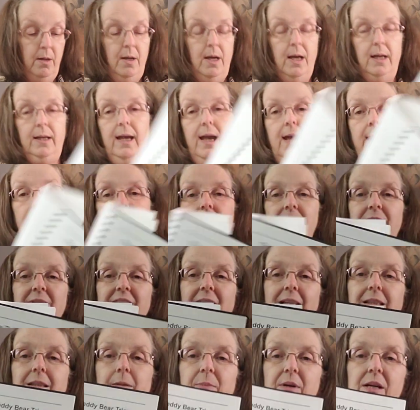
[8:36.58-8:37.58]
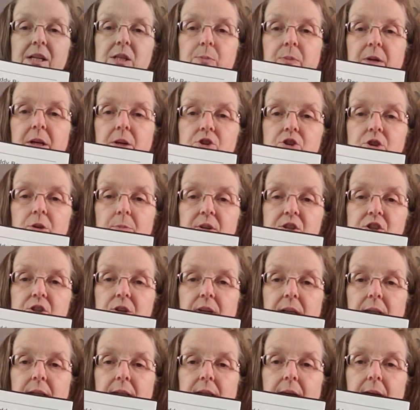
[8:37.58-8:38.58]
Again, not the best picture, but you
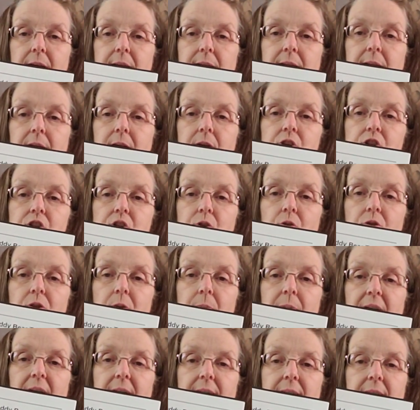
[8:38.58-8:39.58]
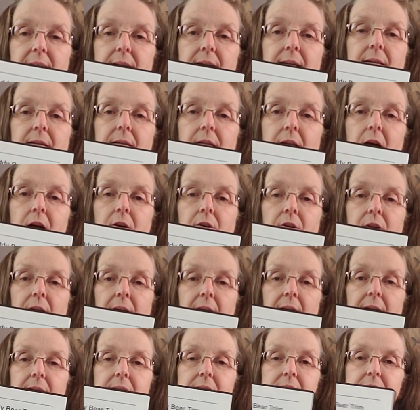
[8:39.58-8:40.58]
get the idea. Shorter body, longer
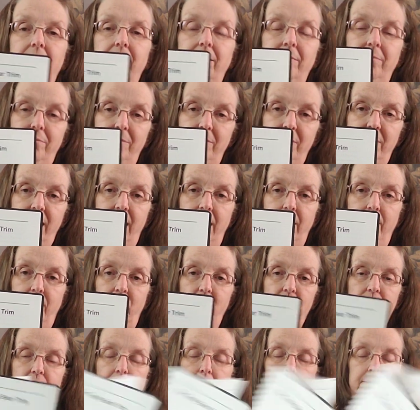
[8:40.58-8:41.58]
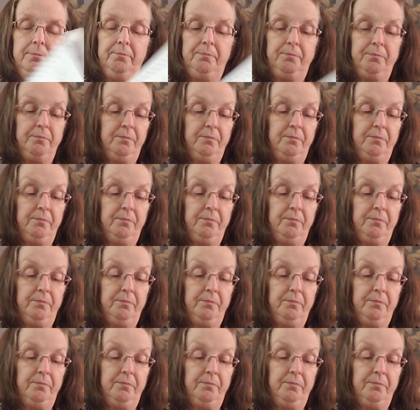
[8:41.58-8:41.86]
legs, teddy bear trim.